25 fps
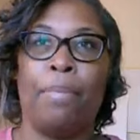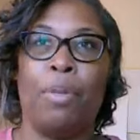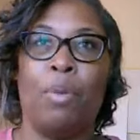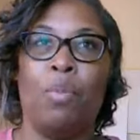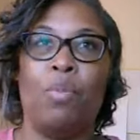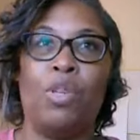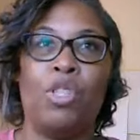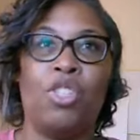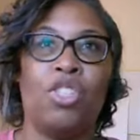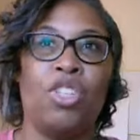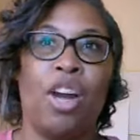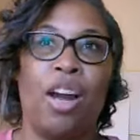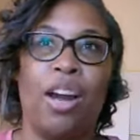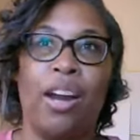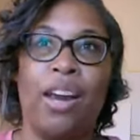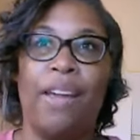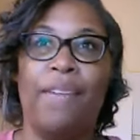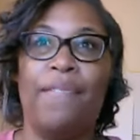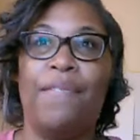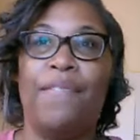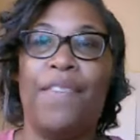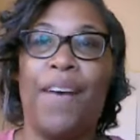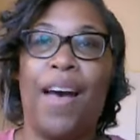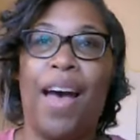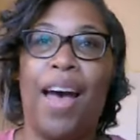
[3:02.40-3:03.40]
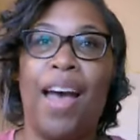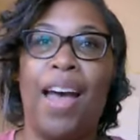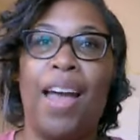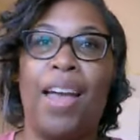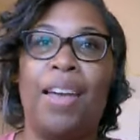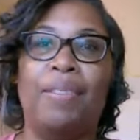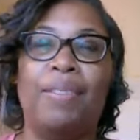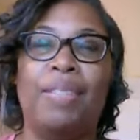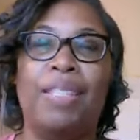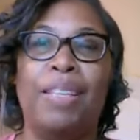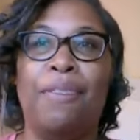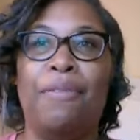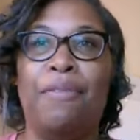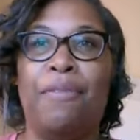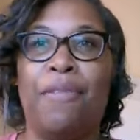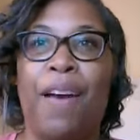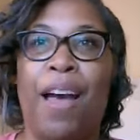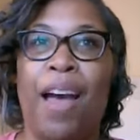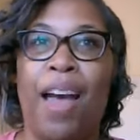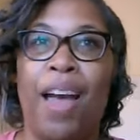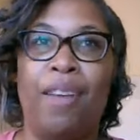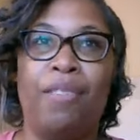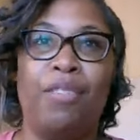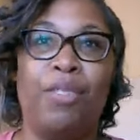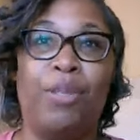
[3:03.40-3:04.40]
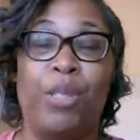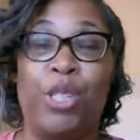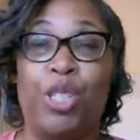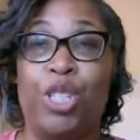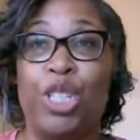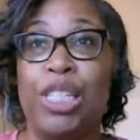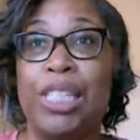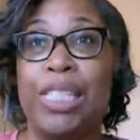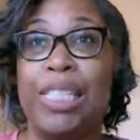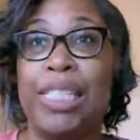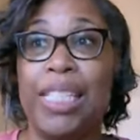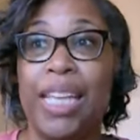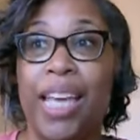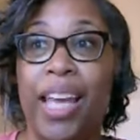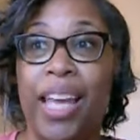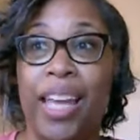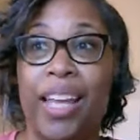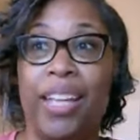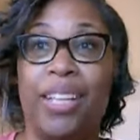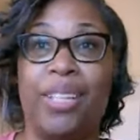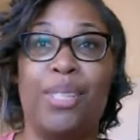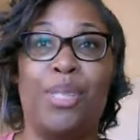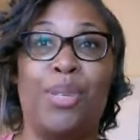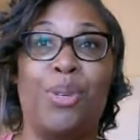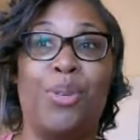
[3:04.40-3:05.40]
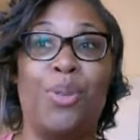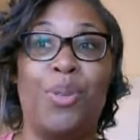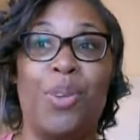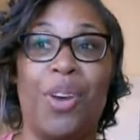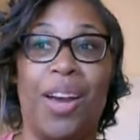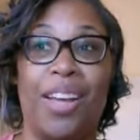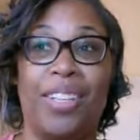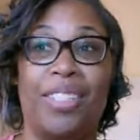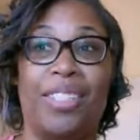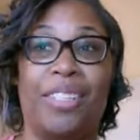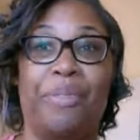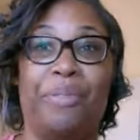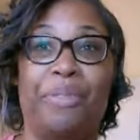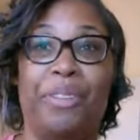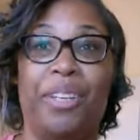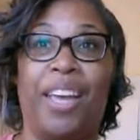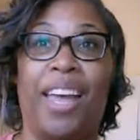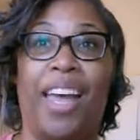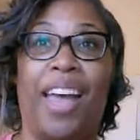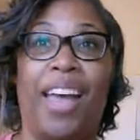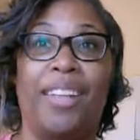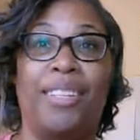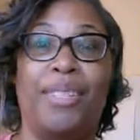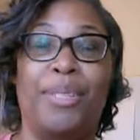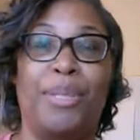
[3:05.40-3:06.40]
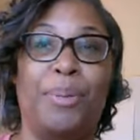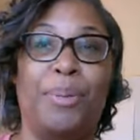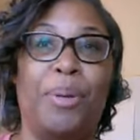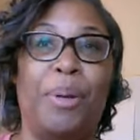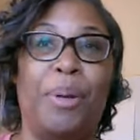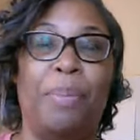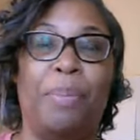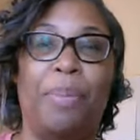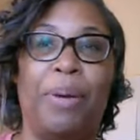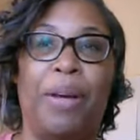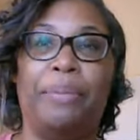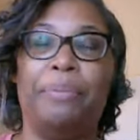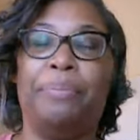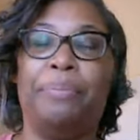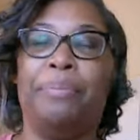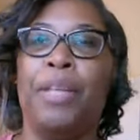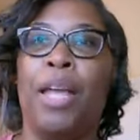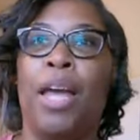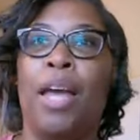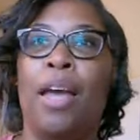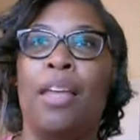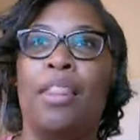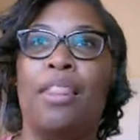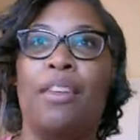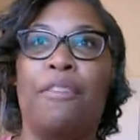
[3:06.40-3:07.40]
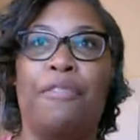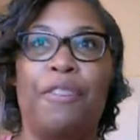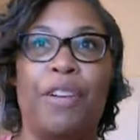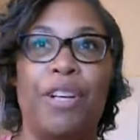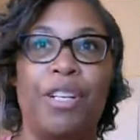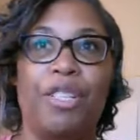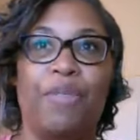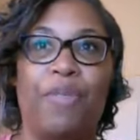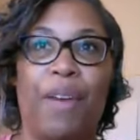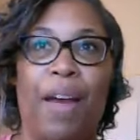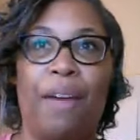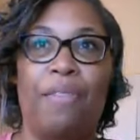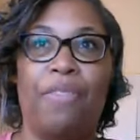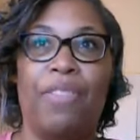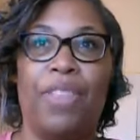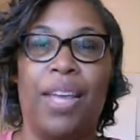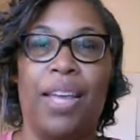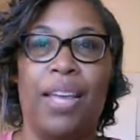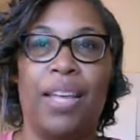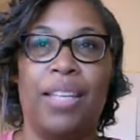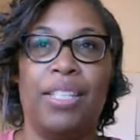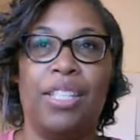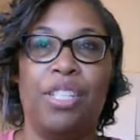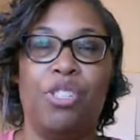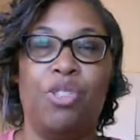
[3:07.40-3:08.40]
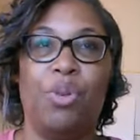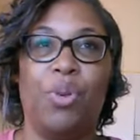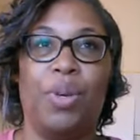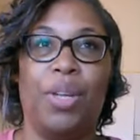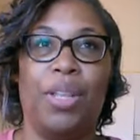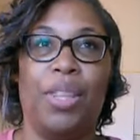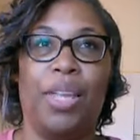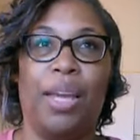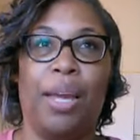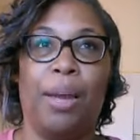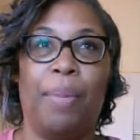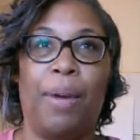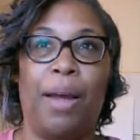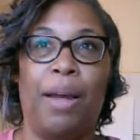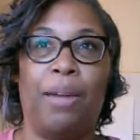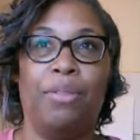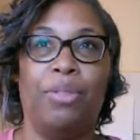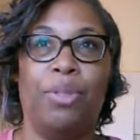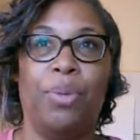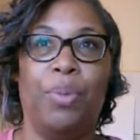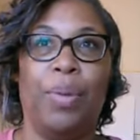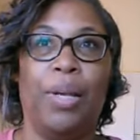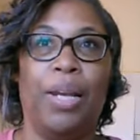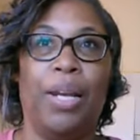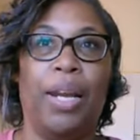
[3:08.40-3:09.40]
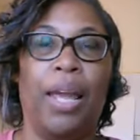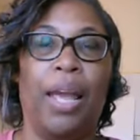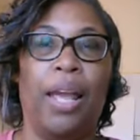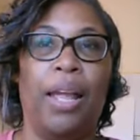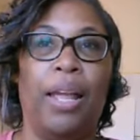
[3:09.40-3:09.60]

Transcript: we'll start in 5s and 5, so it's just 10, so you guys definitely add to it. But the first 5 things that you can think about doing